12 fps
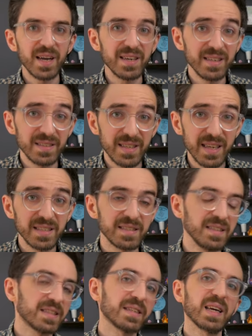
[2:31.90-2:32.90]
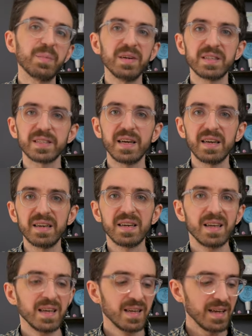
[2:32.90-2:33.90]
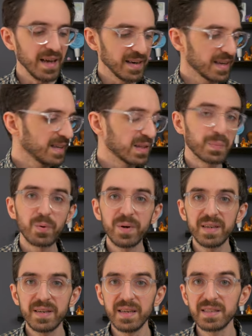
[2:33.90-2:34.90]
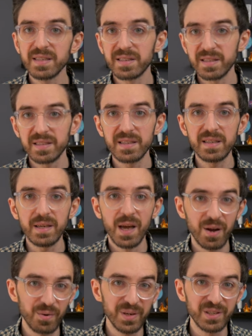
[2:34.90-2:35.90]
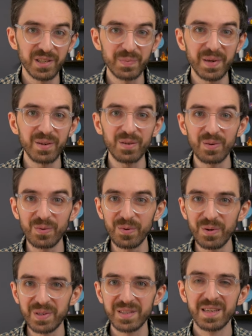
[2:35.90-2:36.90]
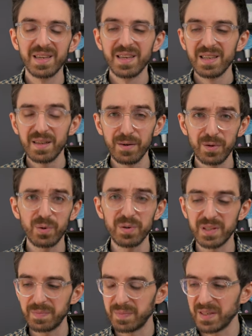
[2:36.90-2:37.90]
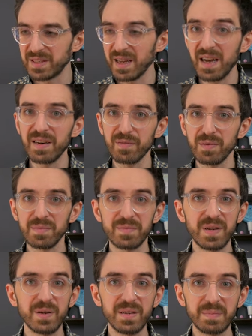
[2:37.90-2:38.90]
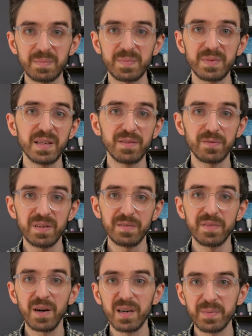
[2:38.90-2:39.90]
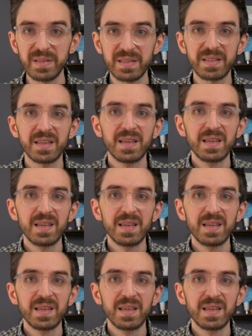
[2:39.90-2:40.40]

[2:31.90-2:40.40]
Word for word: ahead and taste these side by side. And again, the point isn't to see which is better or worse. They're of course designed for very different environments.